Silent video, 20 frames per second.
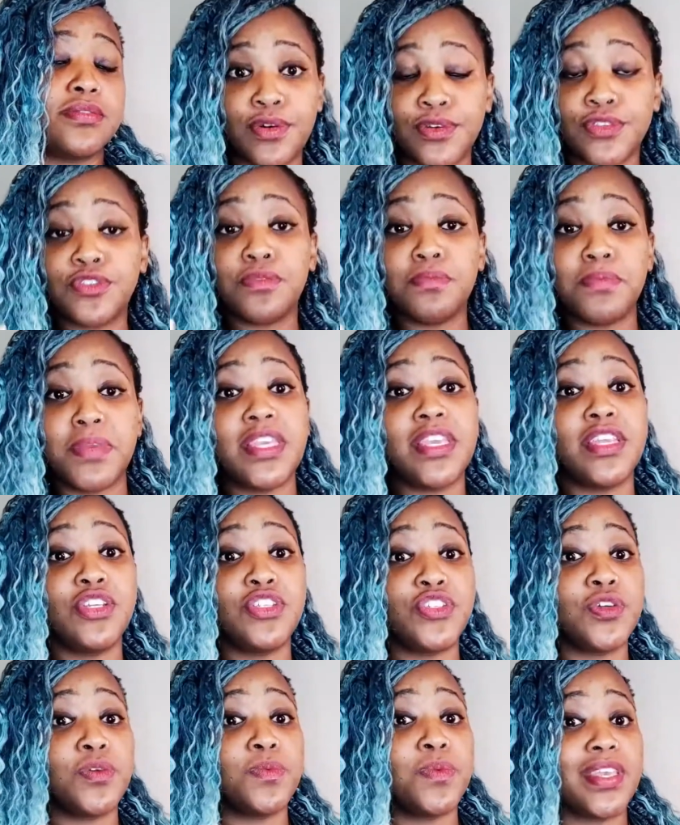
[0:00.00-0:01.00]
Also making
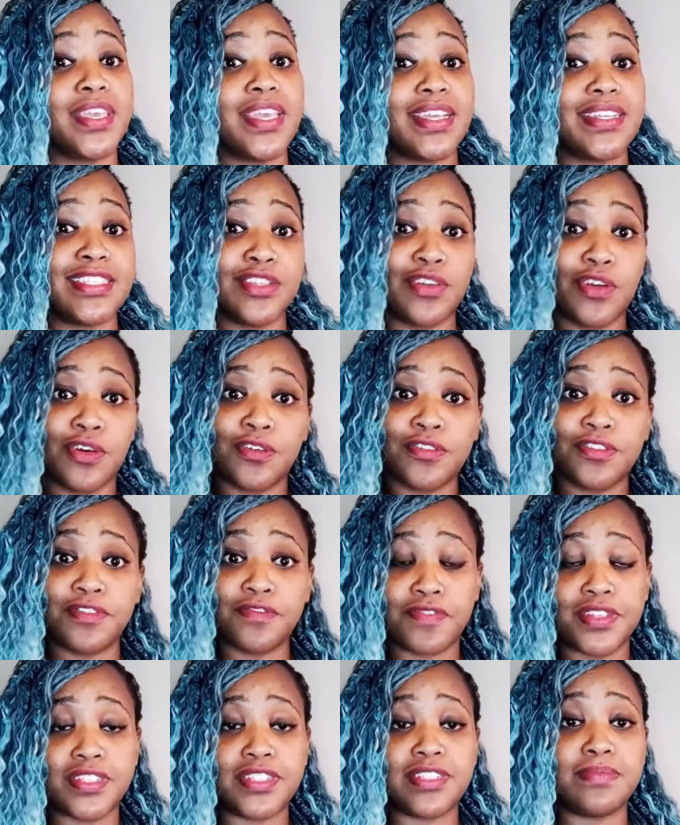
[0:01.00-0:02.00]
sure we're getting all the
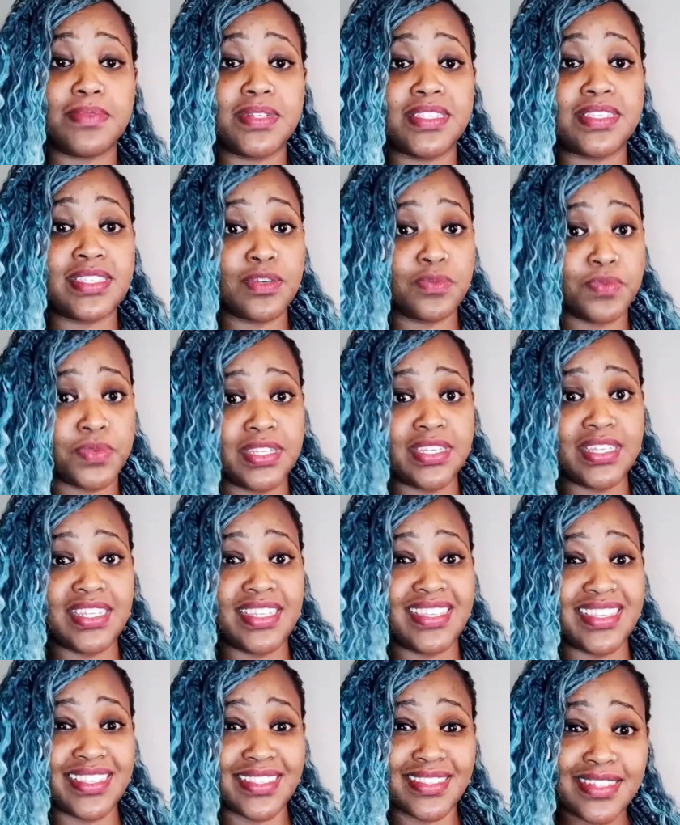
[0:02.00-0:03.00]
vitamins that we
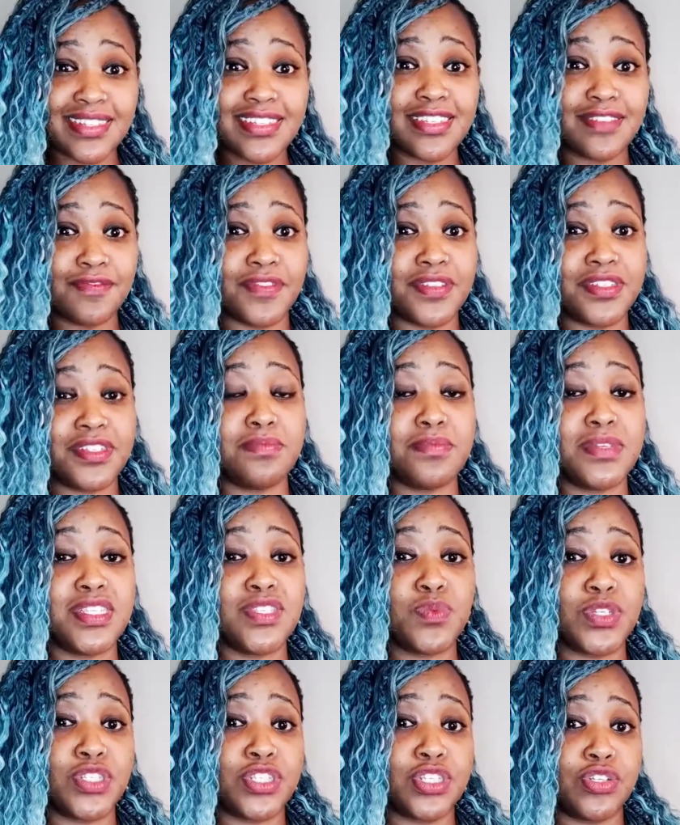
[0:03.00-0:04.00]
need. There's certain
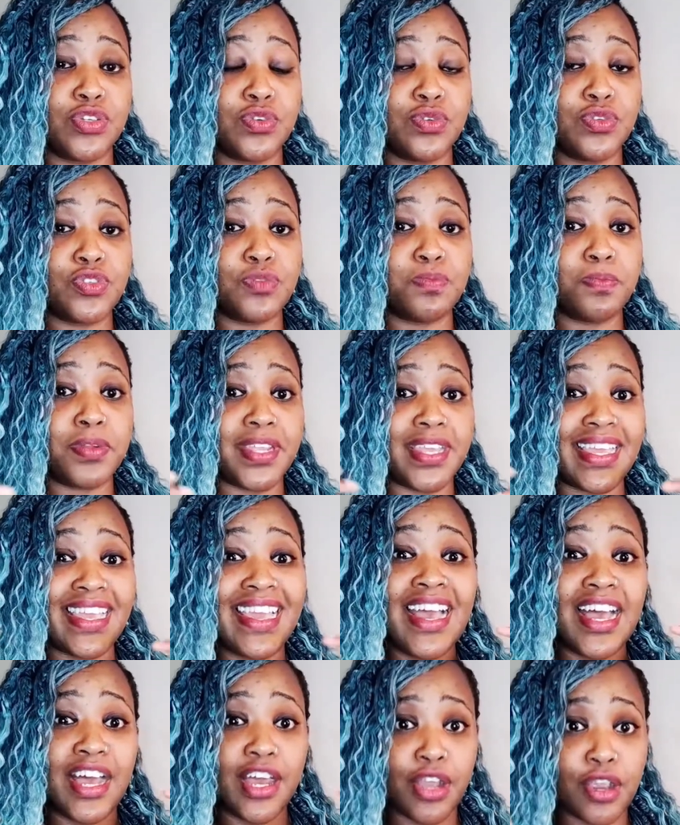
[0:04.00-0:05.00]
vitamins which are known to play
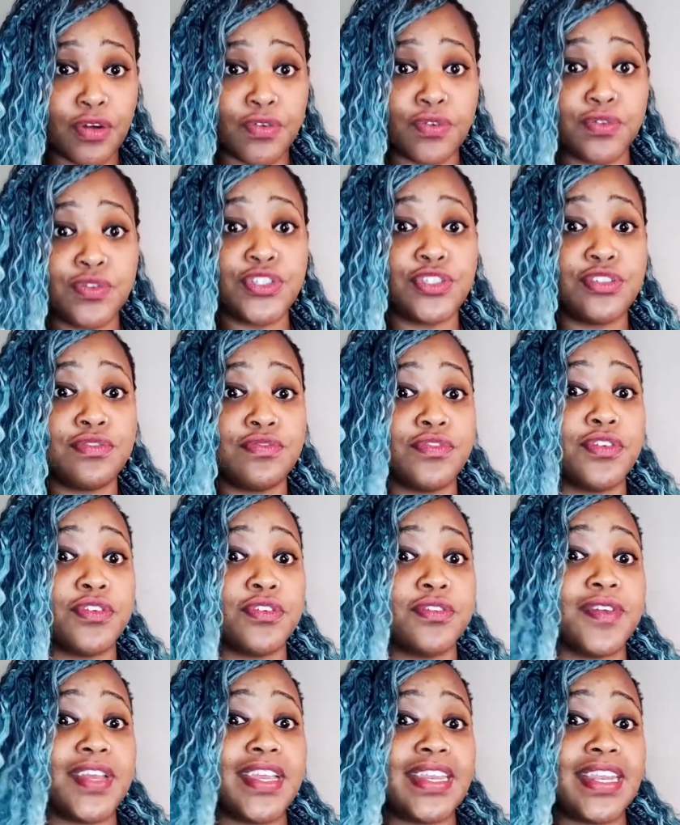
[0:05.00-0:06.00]
a crucial
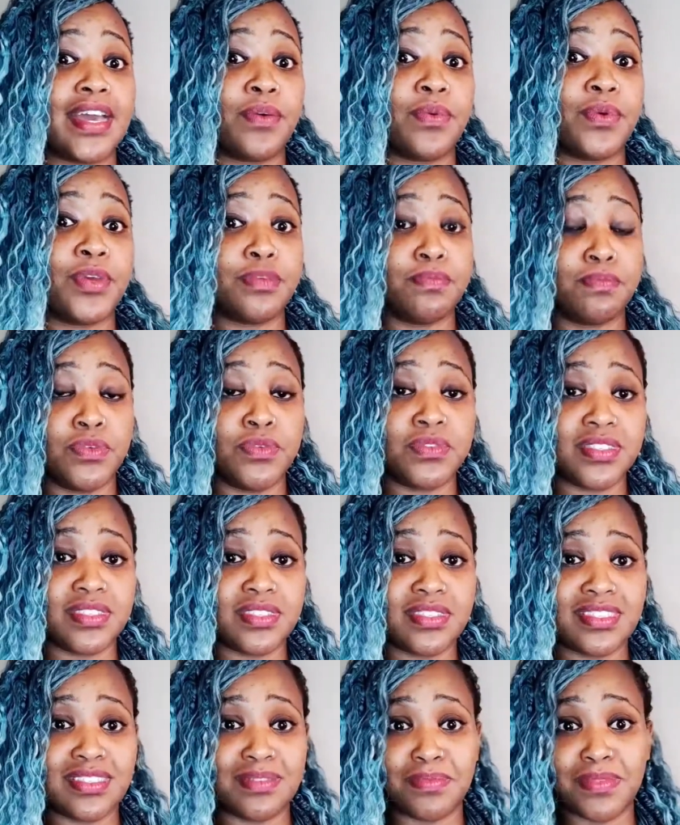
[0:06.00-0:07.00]
role in our immune
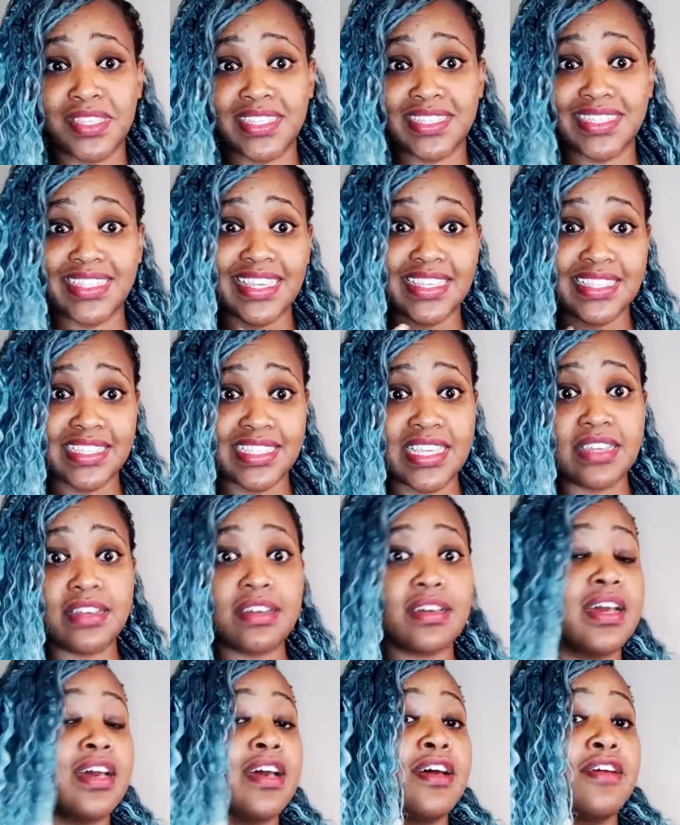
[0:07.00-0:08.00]
system, things like zinc,
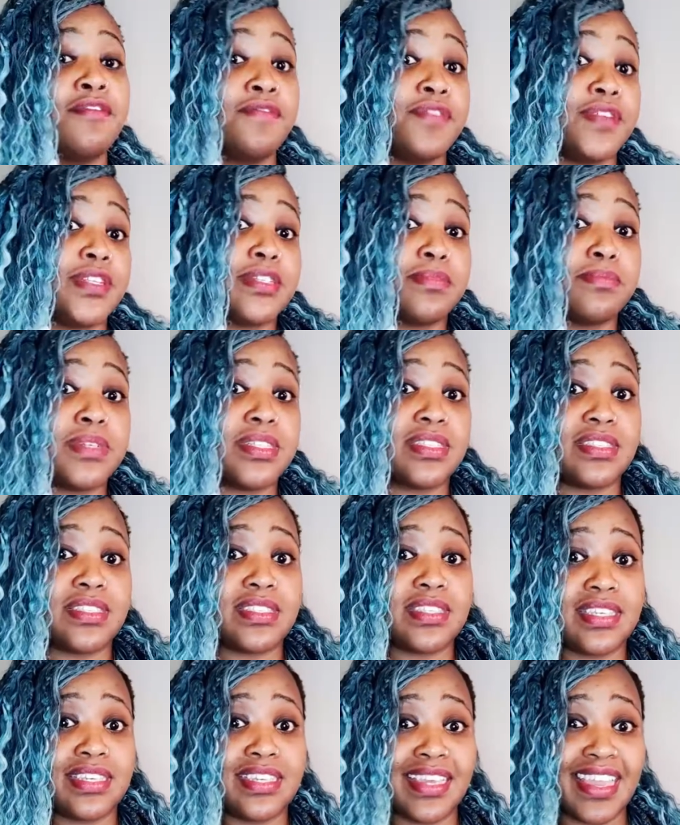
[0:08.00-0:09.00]
vitamin
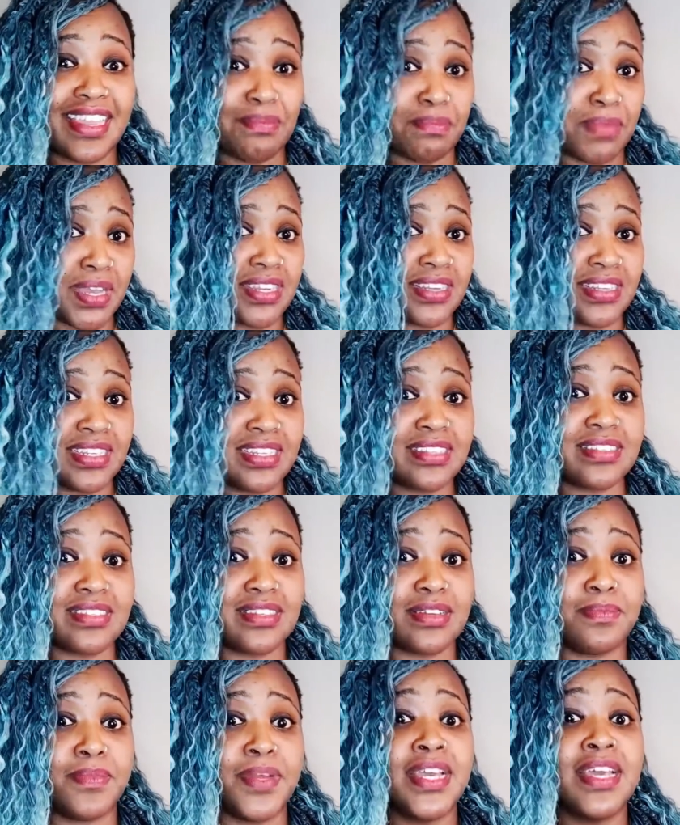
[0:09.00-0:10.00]
C and
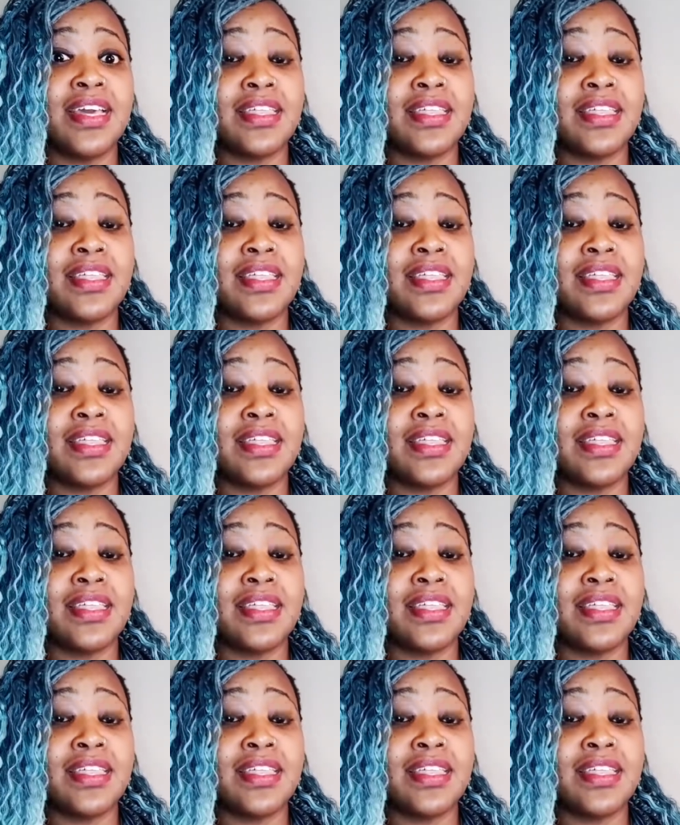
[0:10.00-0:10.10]
magnesium.